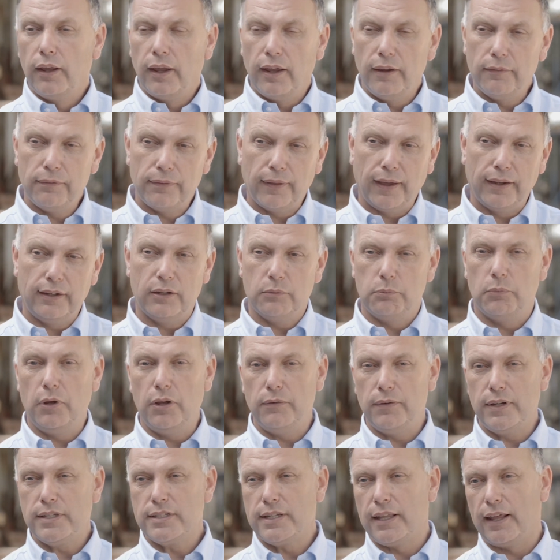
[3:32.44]
if they could
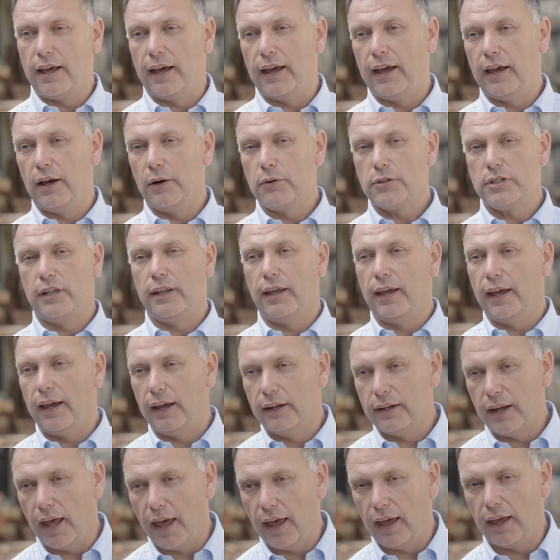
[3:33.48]
move into that house and they
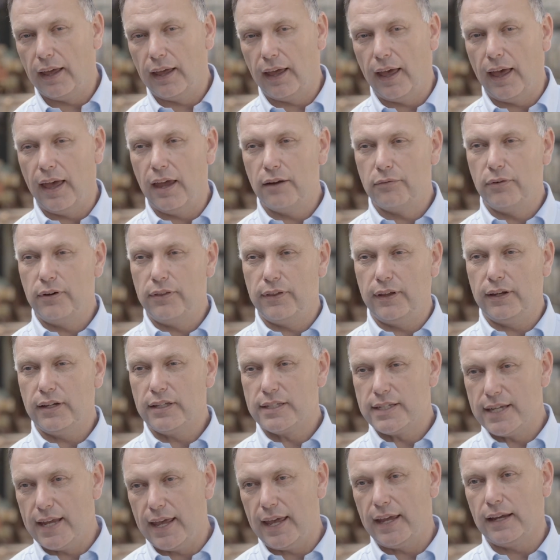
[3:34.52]
had
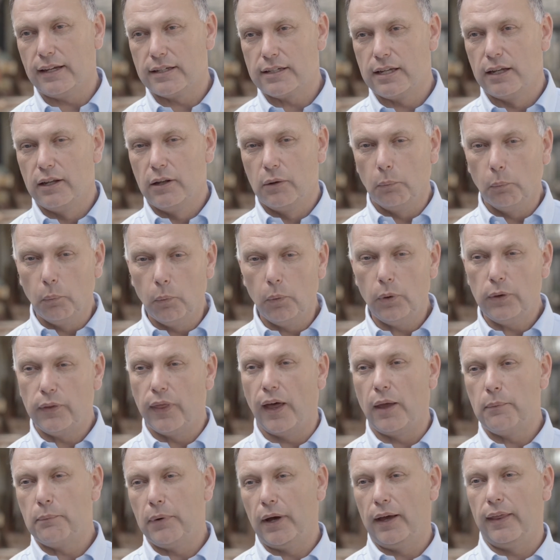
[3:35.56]
everything ticked, would
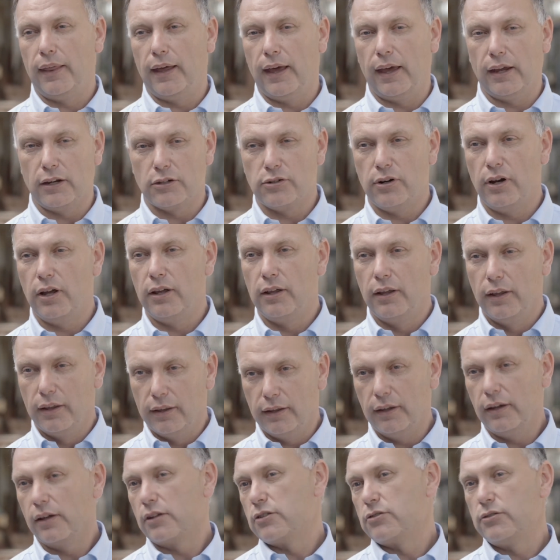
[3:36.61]
they pay that extra?
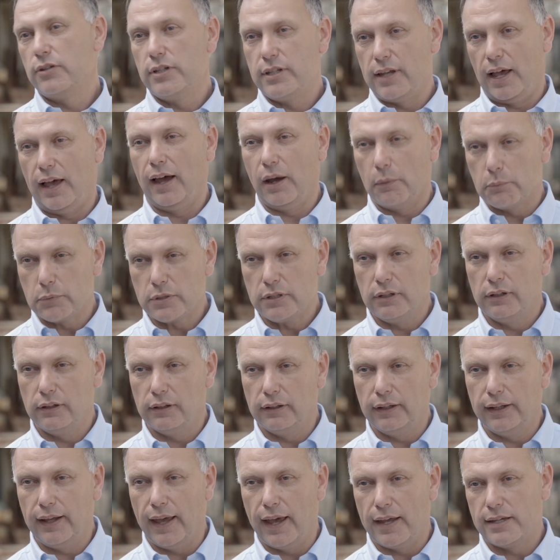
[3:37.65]
The answer is
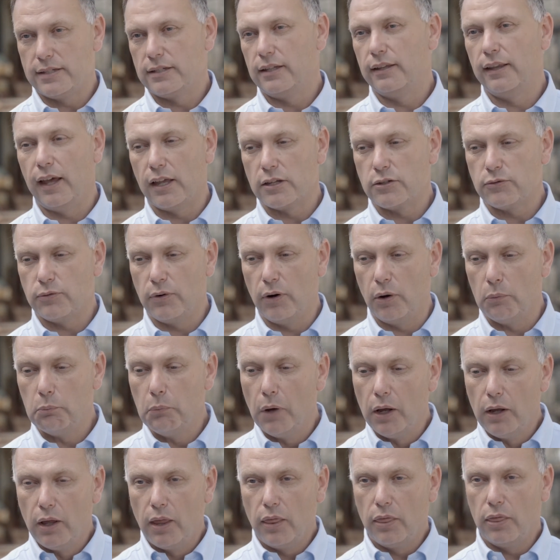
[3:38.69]
absolutely yes. And that's from
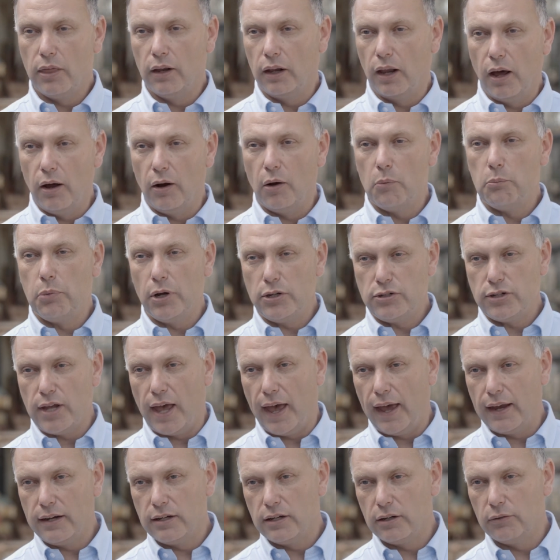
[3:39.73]
the lower budget
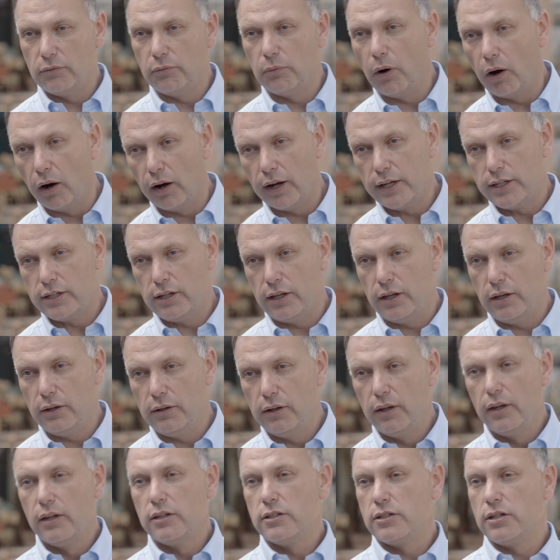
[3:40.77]
end of what I do
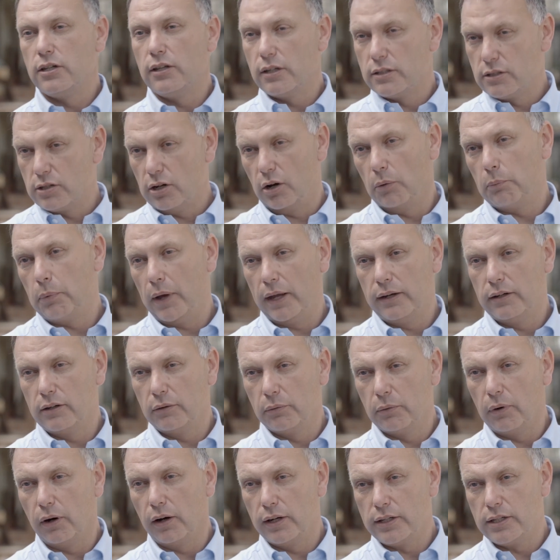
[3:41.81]
to the top end
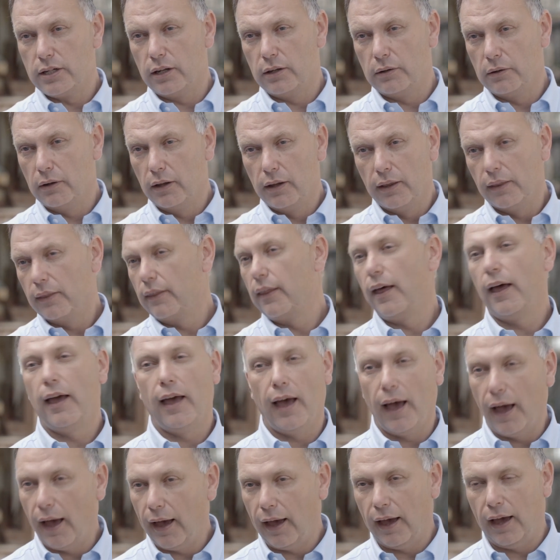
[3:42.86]
of what I do.
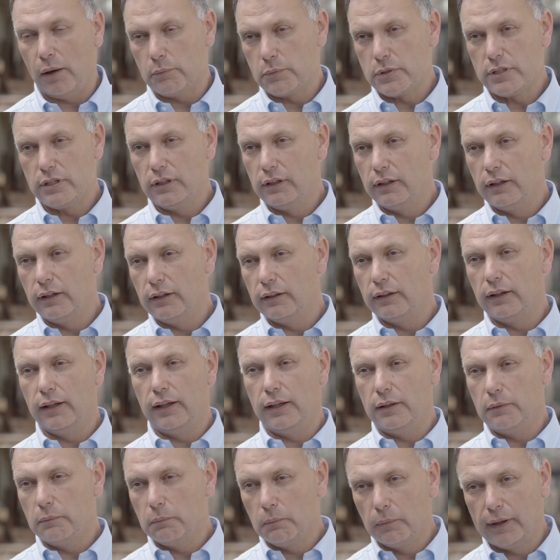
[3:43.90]
They're
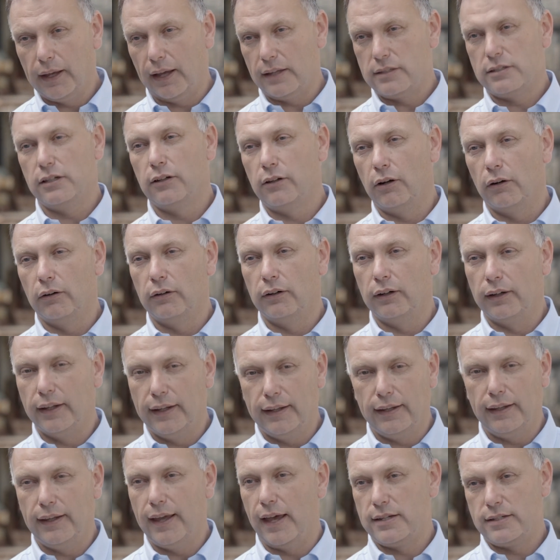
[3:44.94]
absolutely,
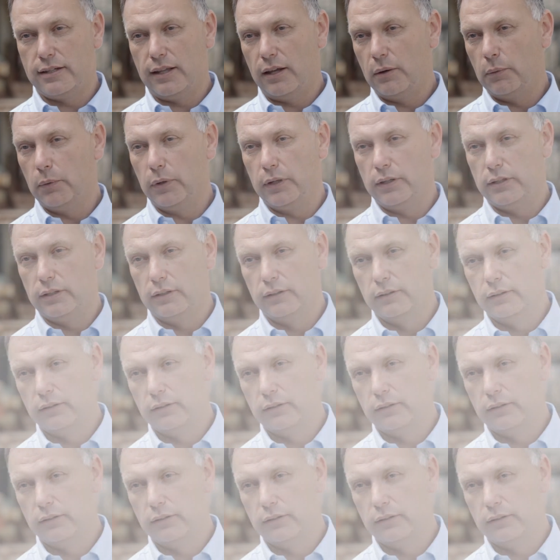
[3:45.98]
categorically, yes, they would.